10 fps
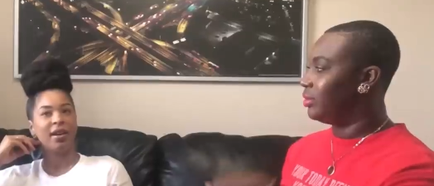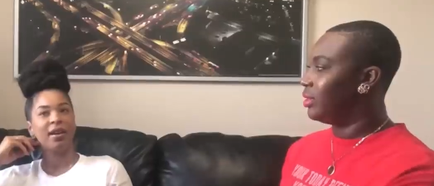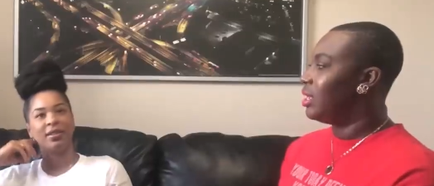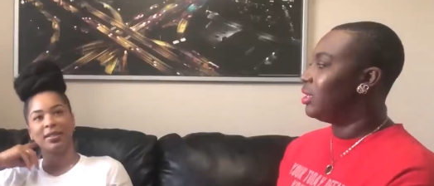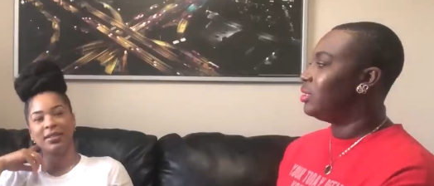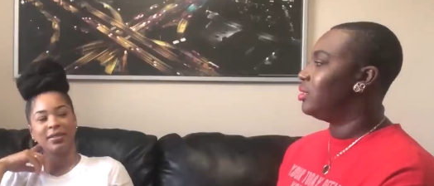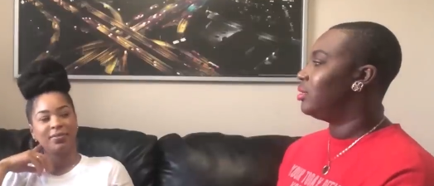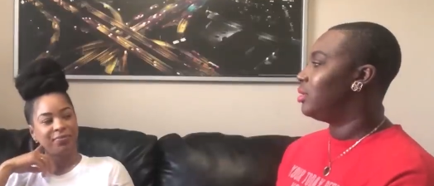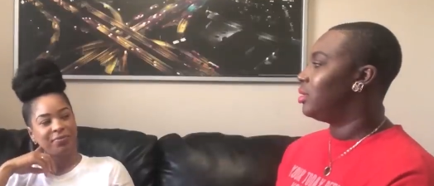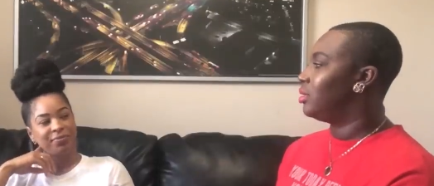Speaker 1: Yeah.
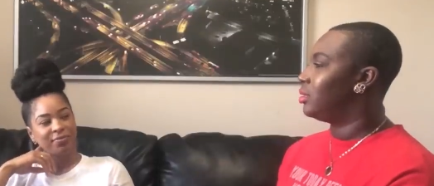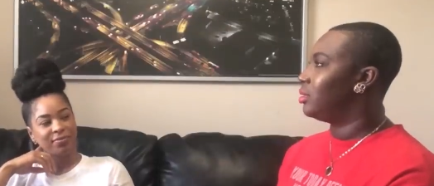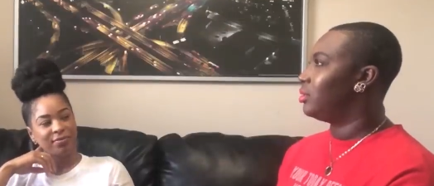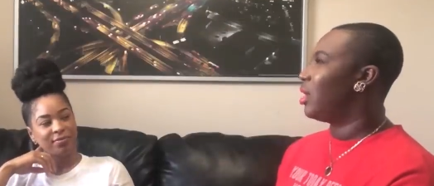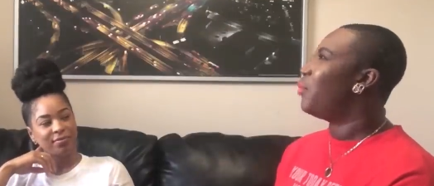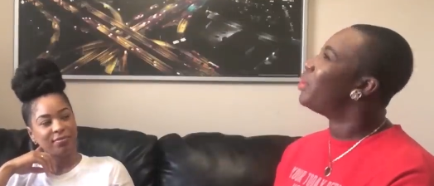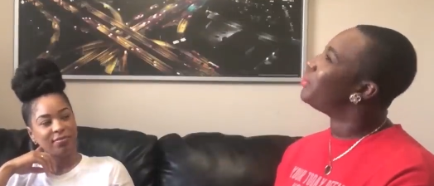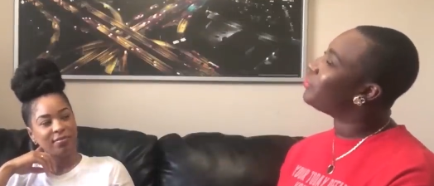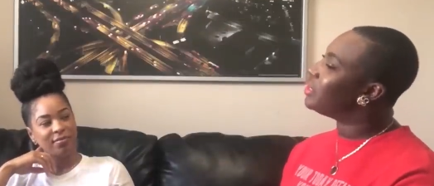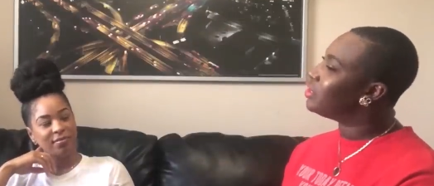
Speaker 2: No, I
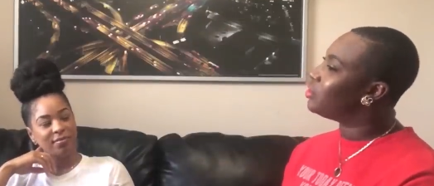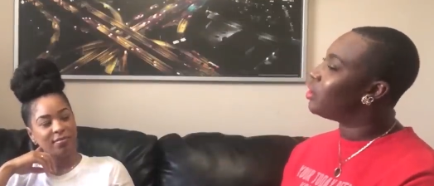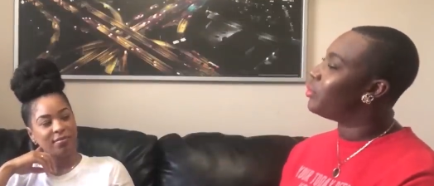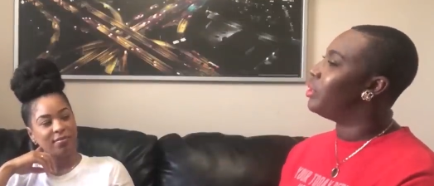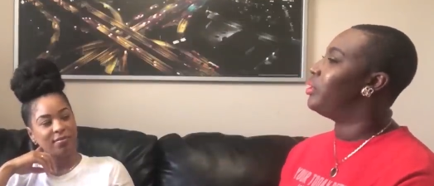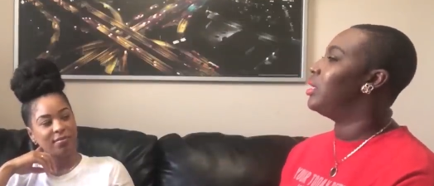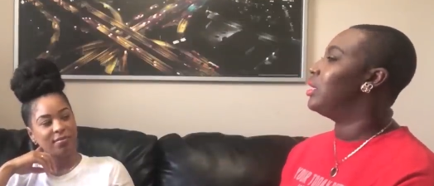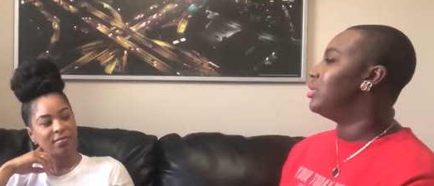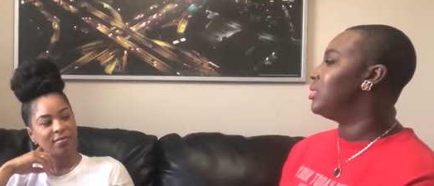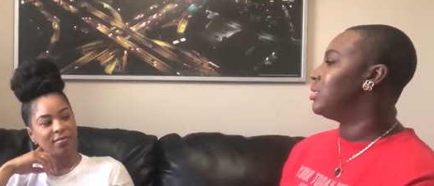want a freezer though. I want to
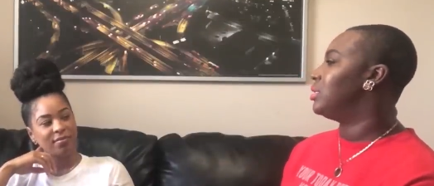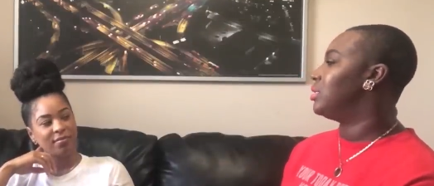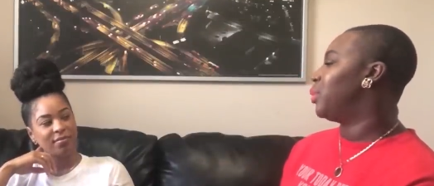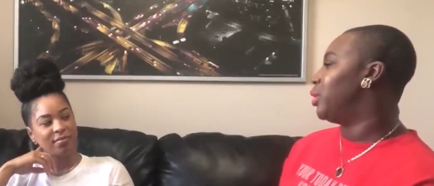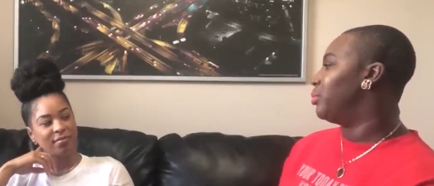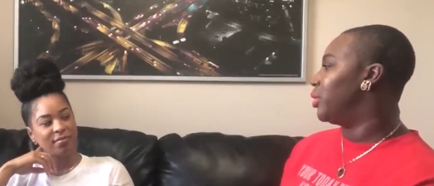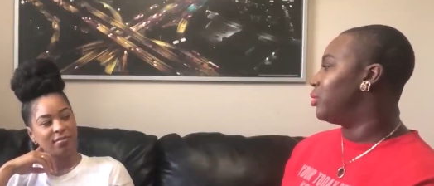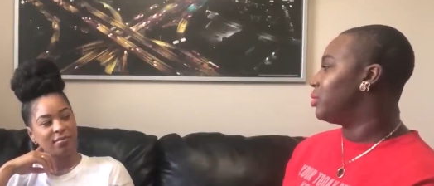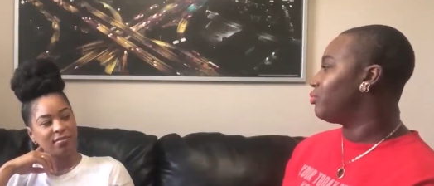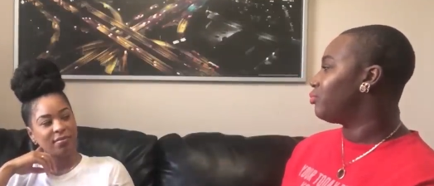get a, just a sperm
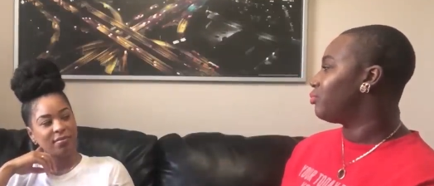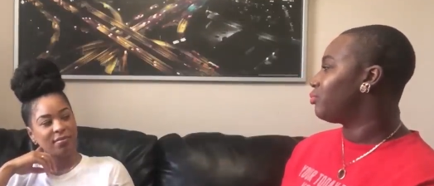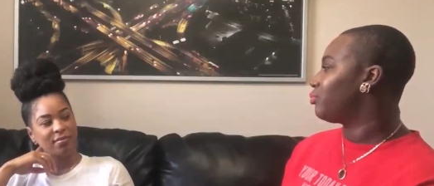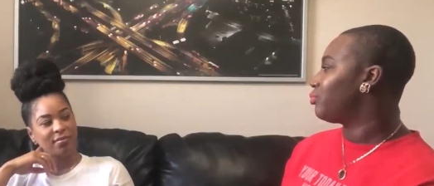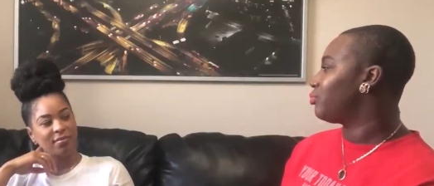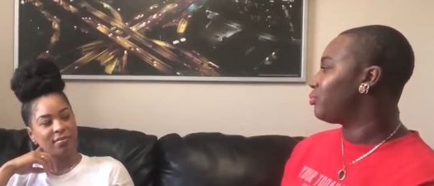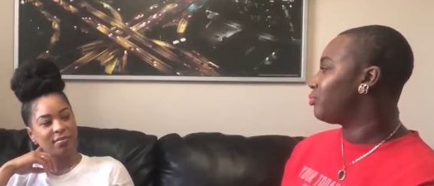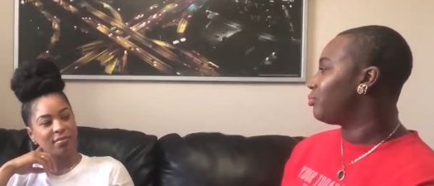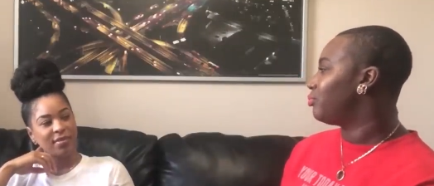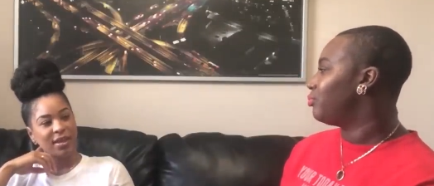donor.
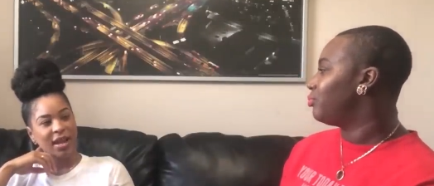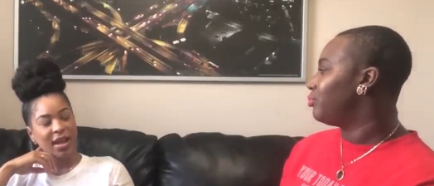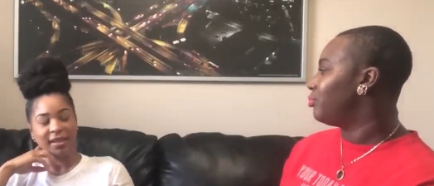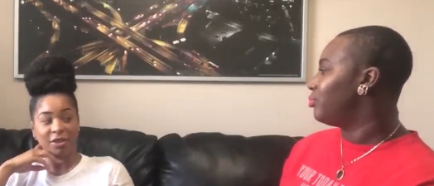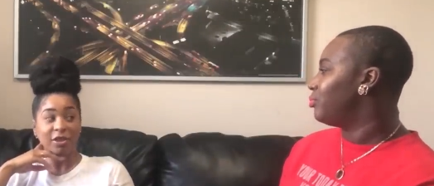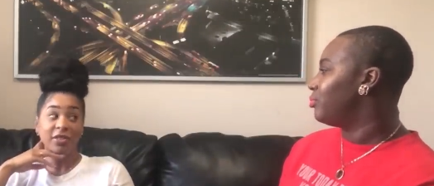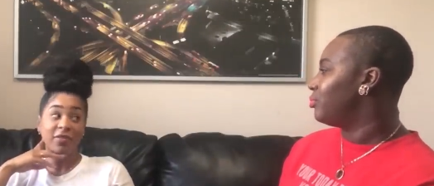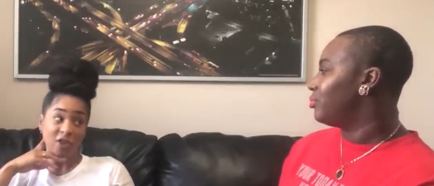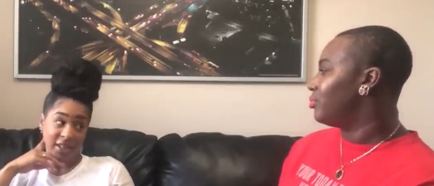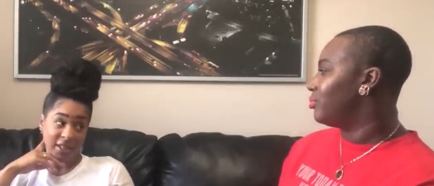I think
Speaker 1: we
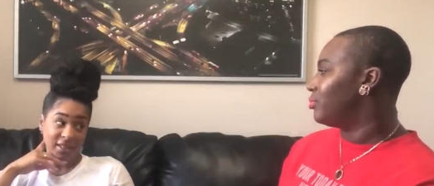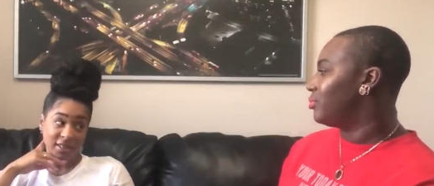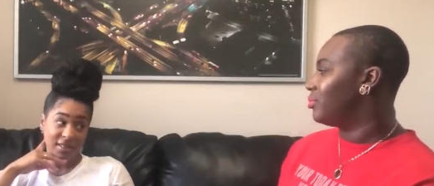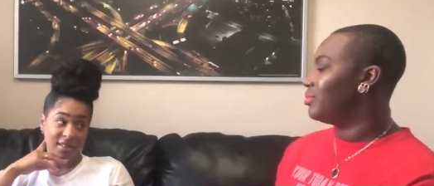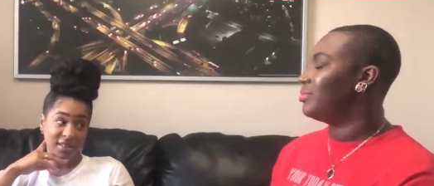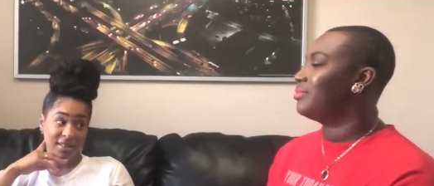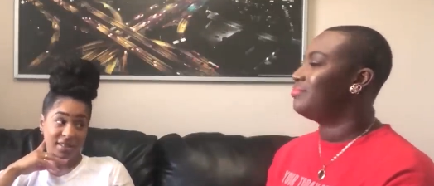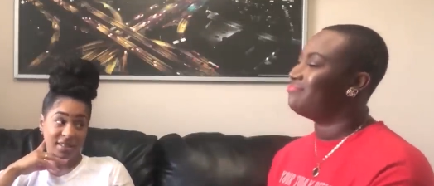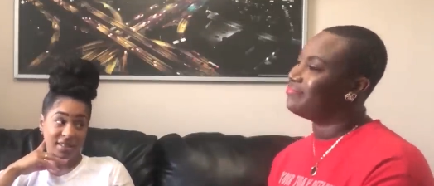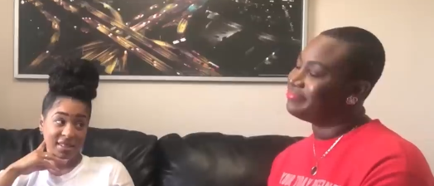should freeze.
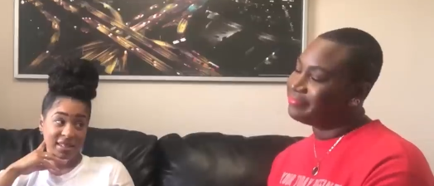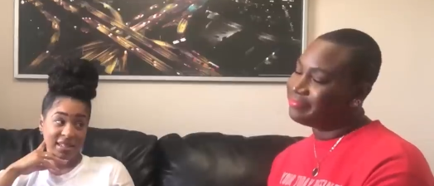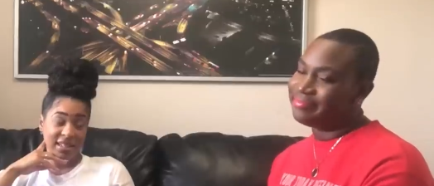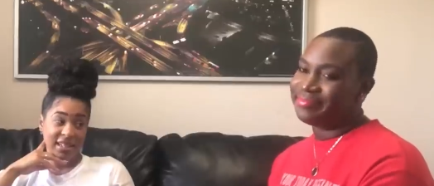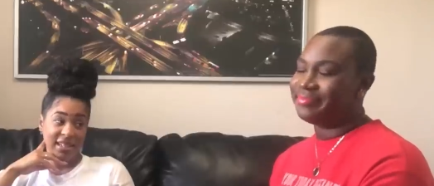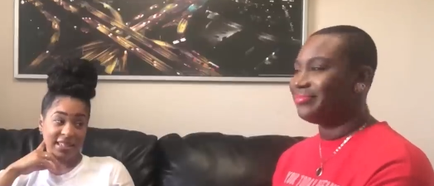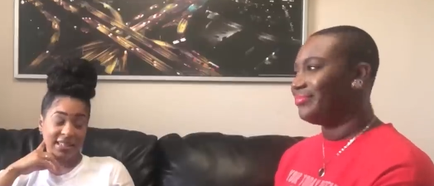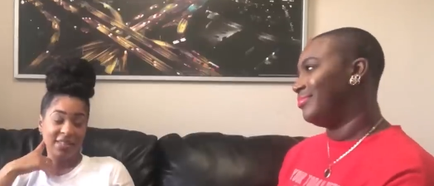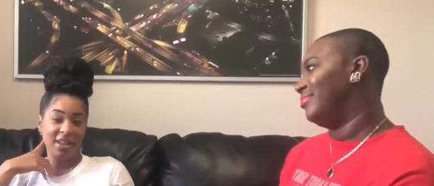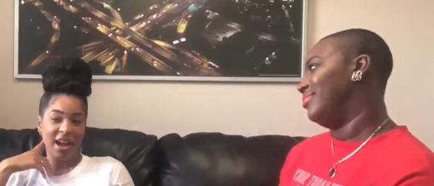Mm.
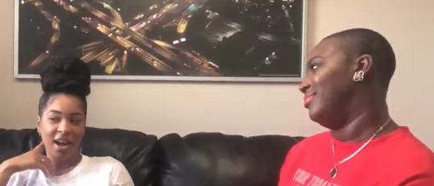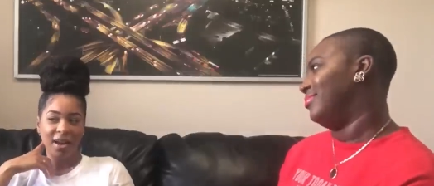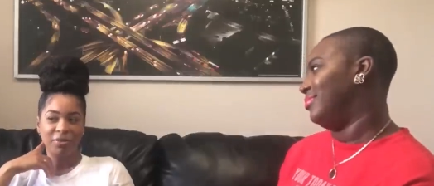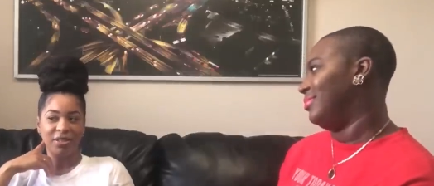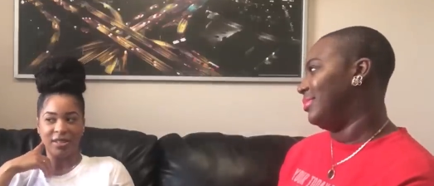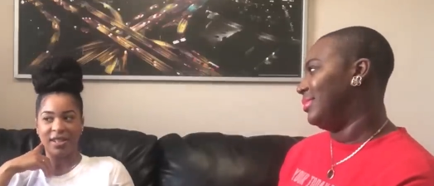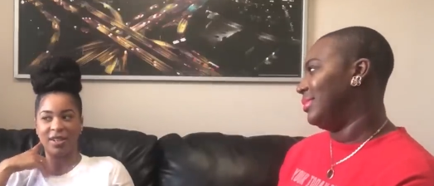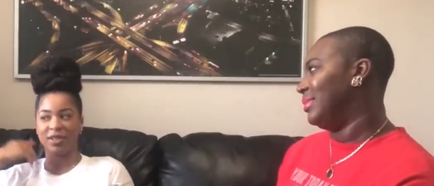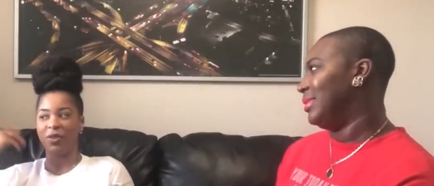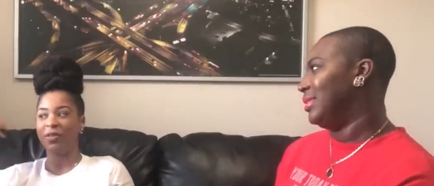So the options
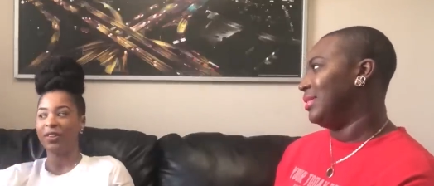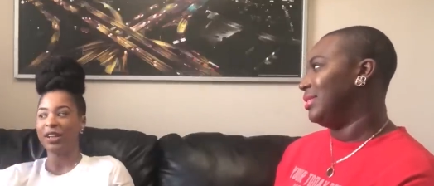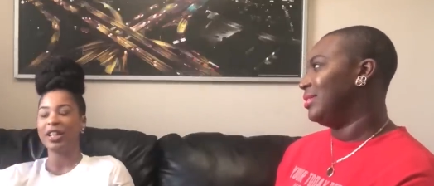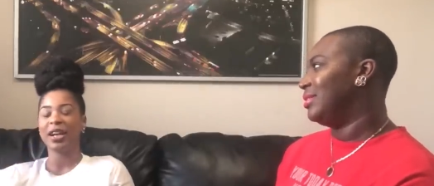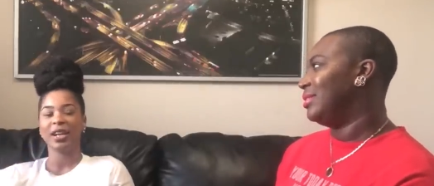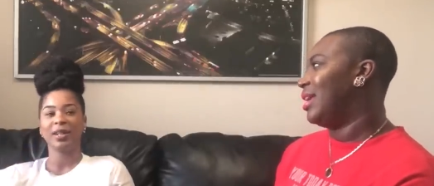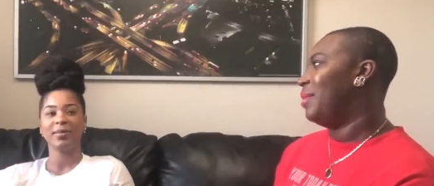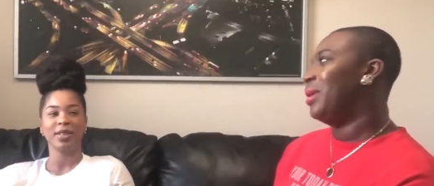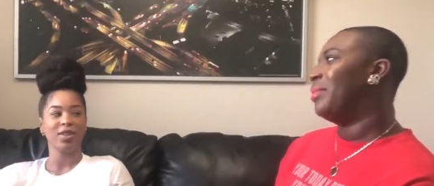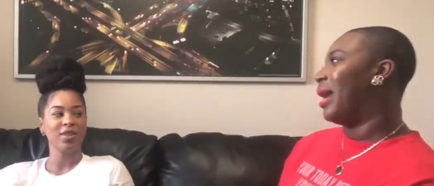there. So if a good guy comes,
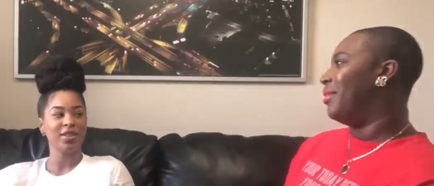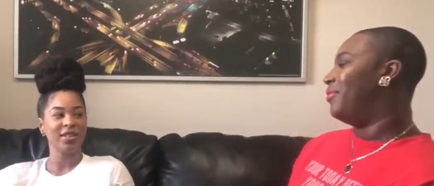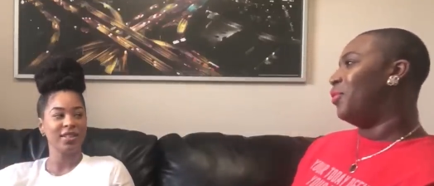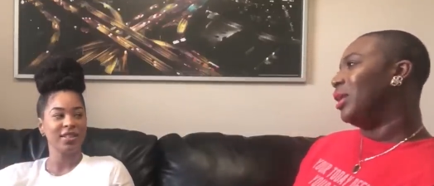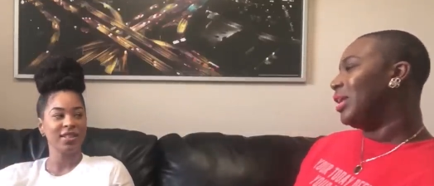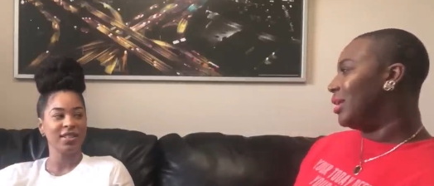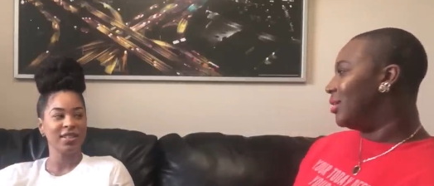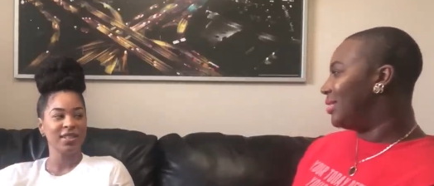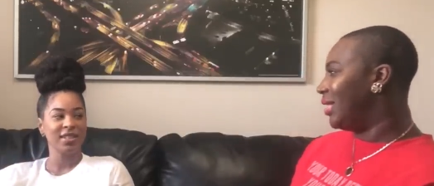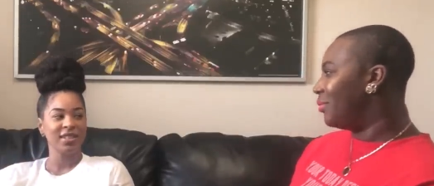
Speaker 2: I mean, by forty
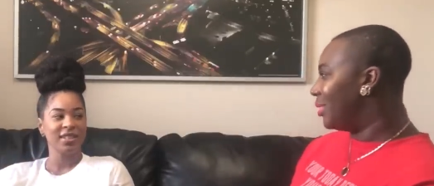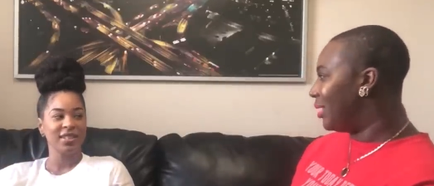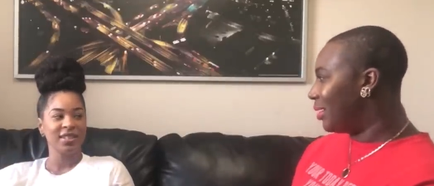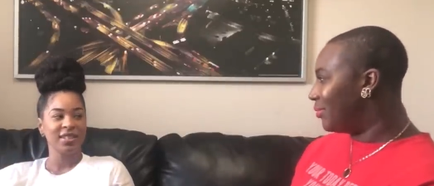though, is he really